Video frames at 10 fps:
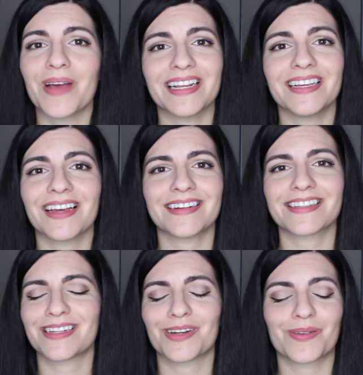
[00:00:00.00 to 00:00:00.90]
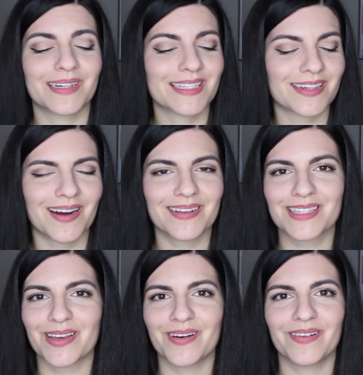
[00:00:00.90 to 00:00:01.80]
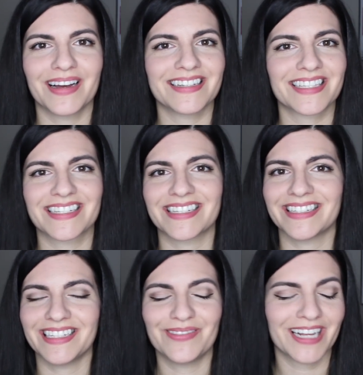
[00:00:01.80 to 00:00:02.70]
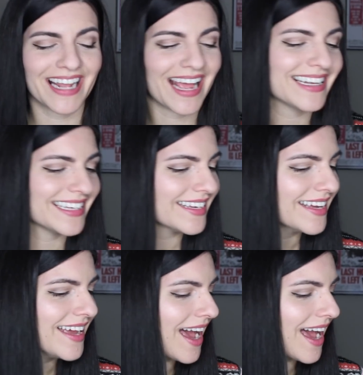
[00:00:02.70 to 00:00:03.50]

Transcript: many, I just didn't know where to start, so I just didn't even get any.